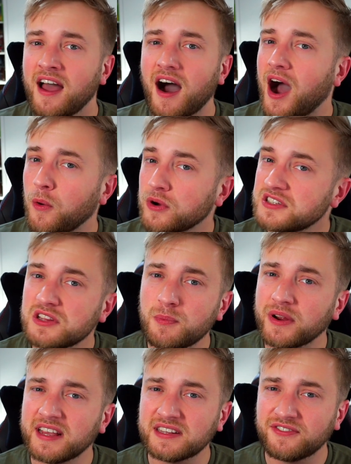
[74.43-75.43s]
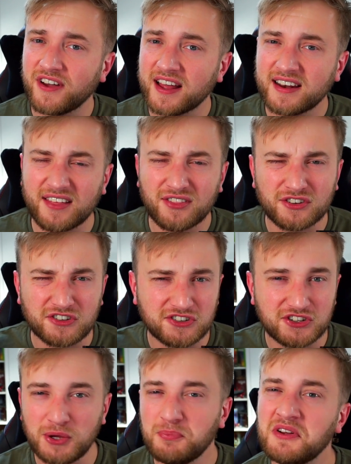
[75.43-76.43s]
I wasn't the biggest fan, and those
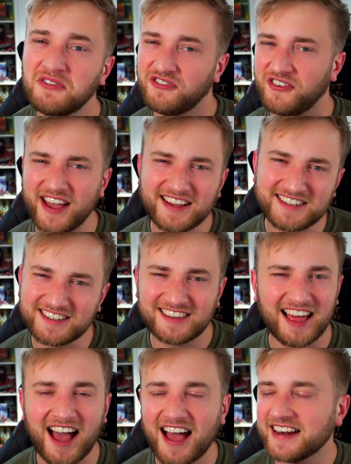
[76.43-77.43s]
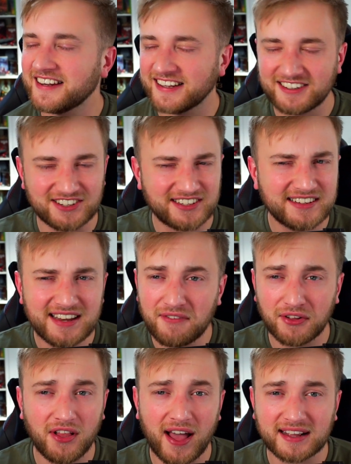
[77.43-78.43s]
stupid faces they had, just
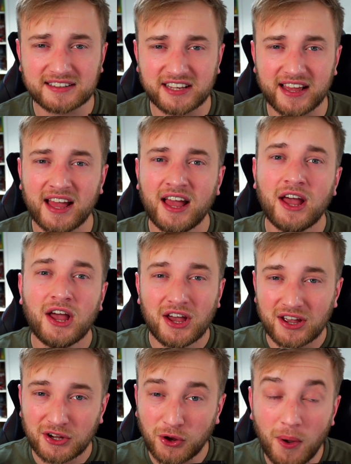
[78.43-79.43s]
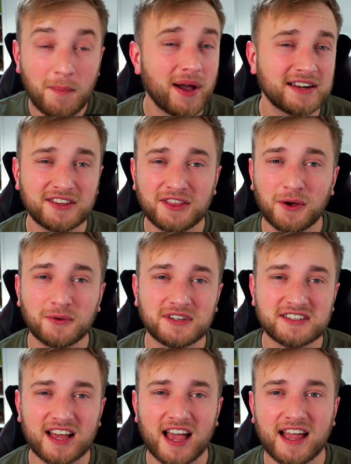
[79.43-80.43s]
never liked it. Going back to the old
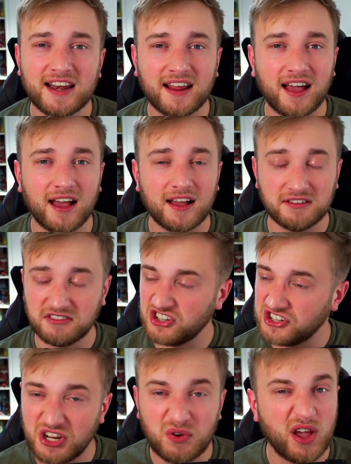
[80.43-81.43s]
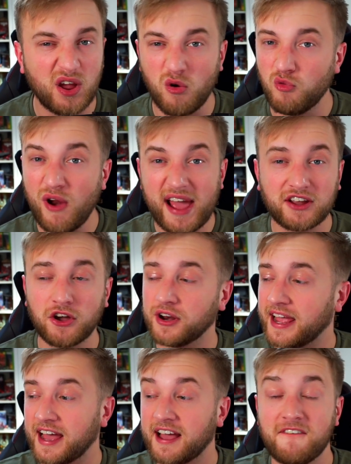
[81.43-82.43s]
design, just do it,
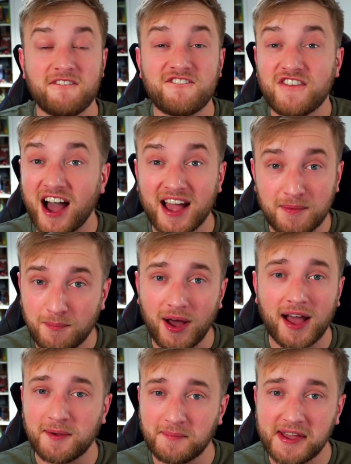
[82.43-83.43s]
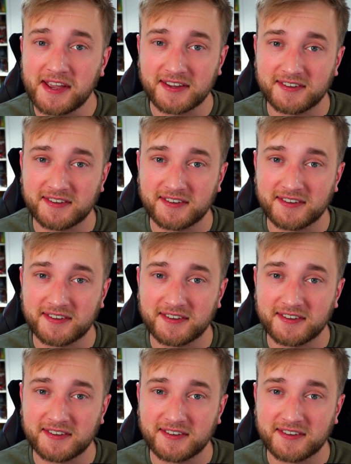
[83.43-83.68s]
retcon it, fine by me.